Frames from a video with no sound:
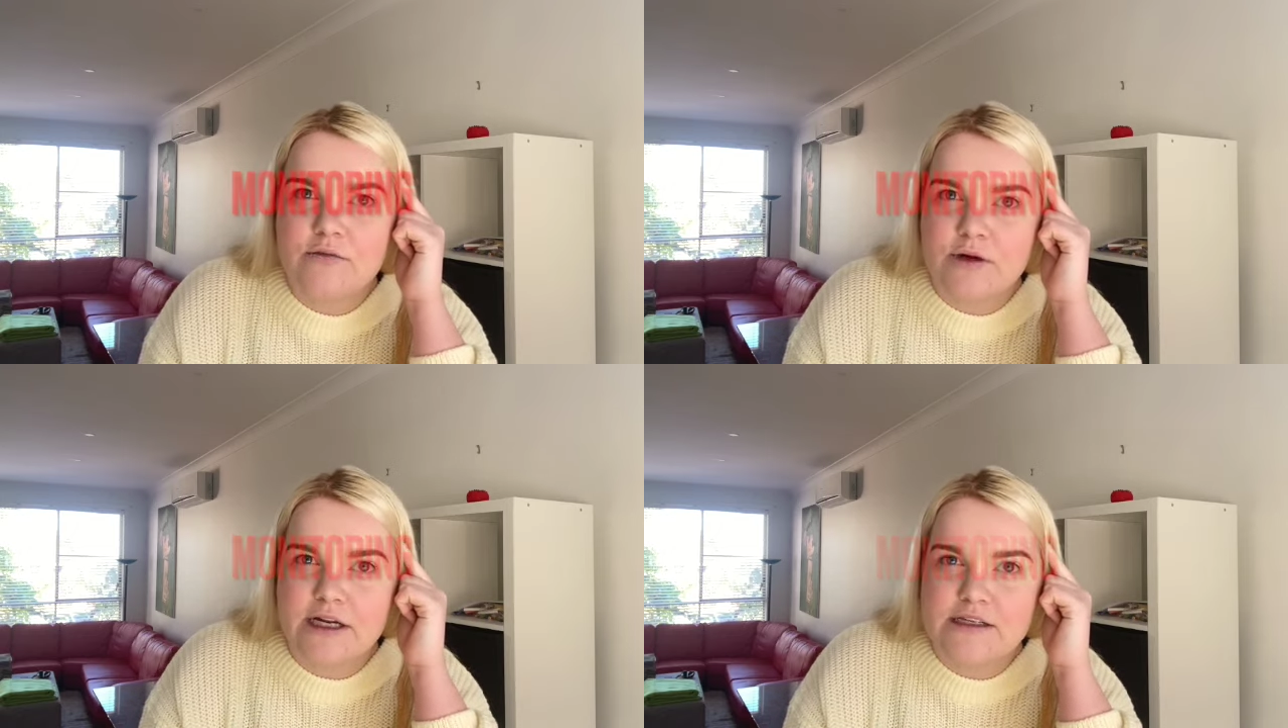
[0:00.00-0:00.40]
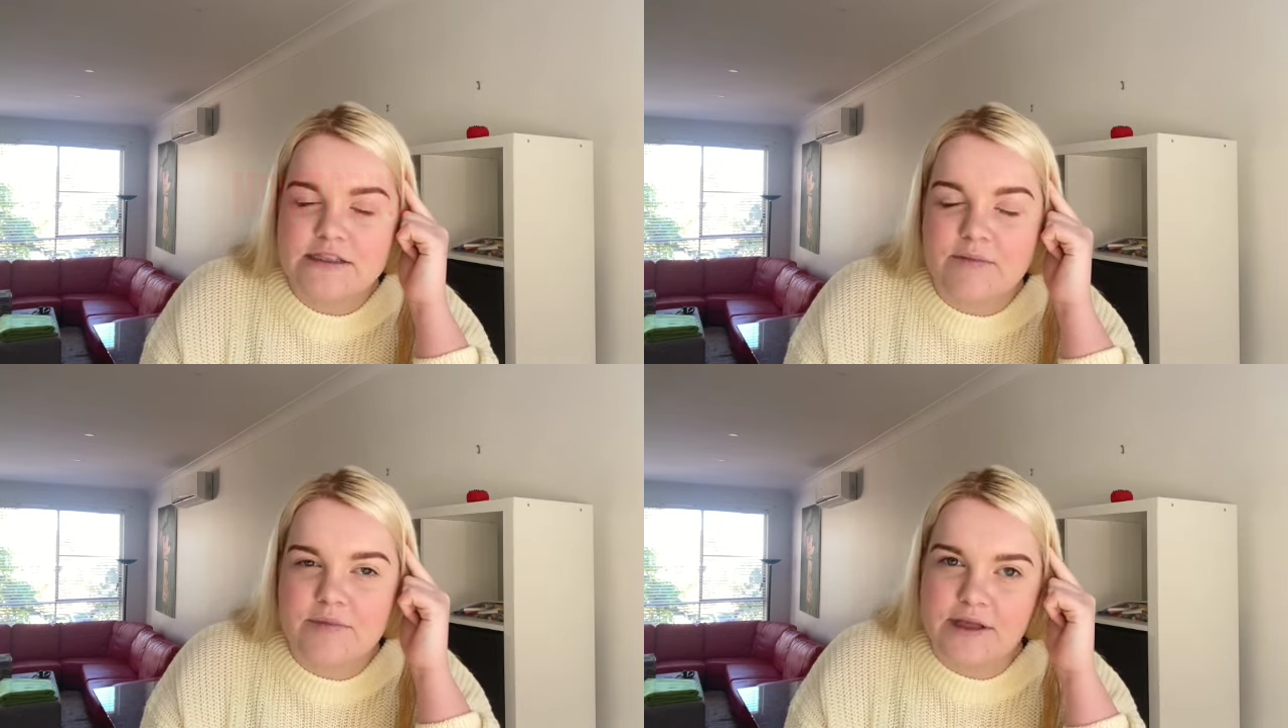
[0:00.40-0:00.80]
read
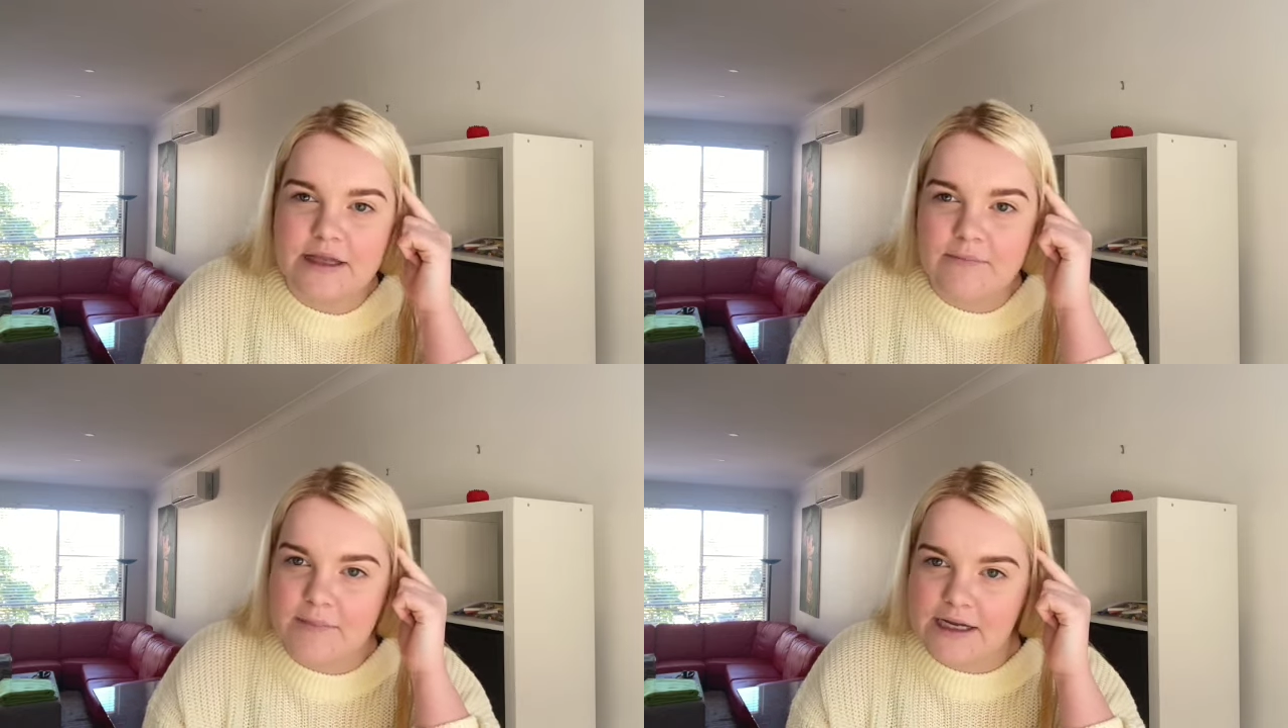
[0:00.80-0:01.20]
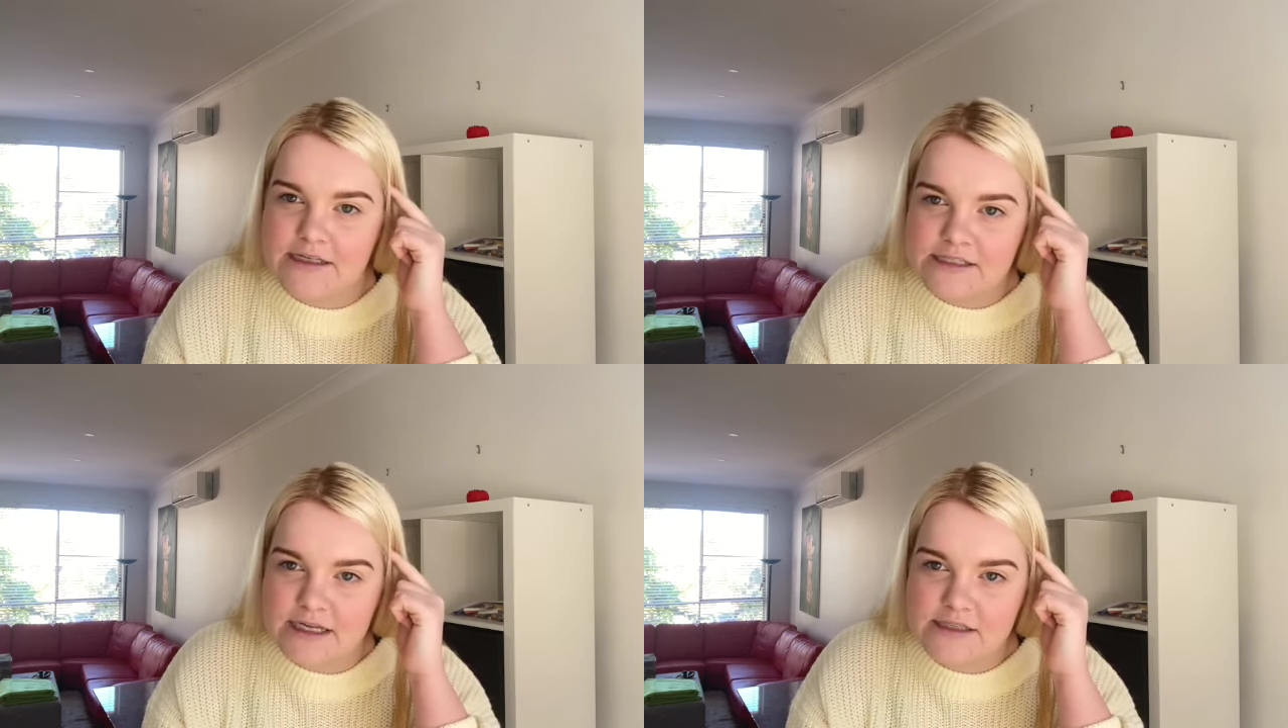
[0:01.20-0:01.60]
something that made
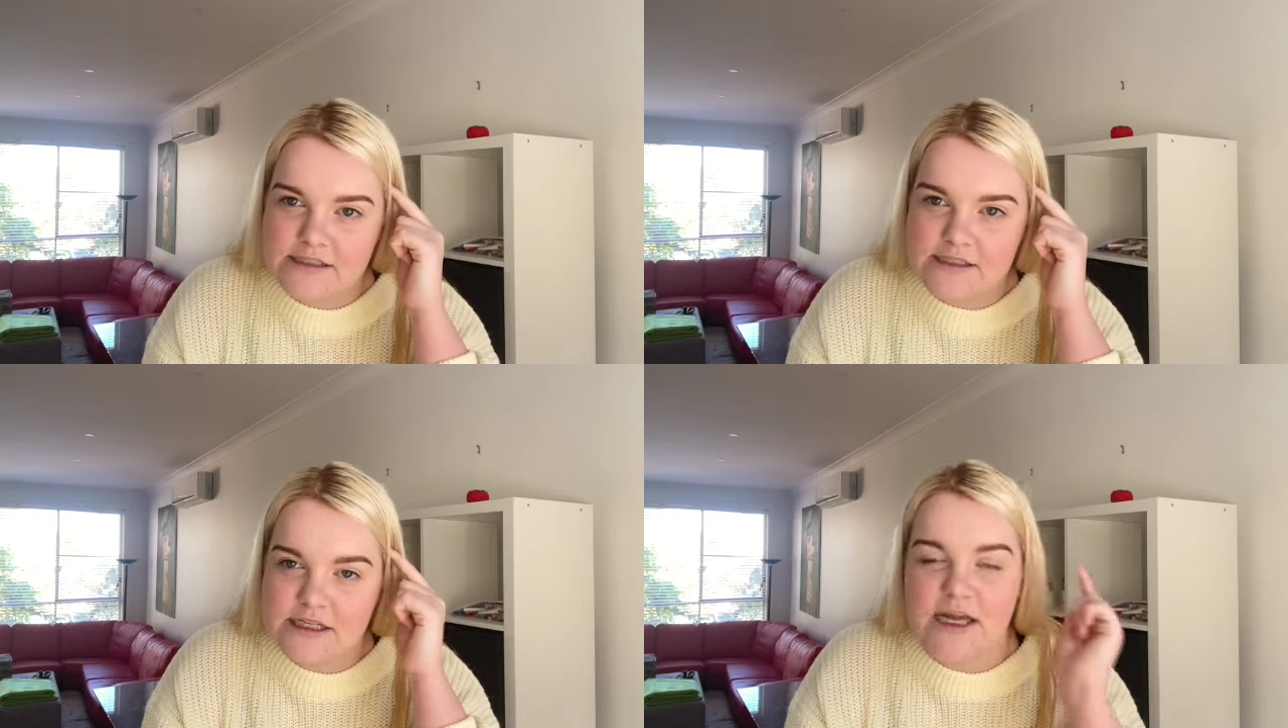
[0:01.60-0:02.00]
sense?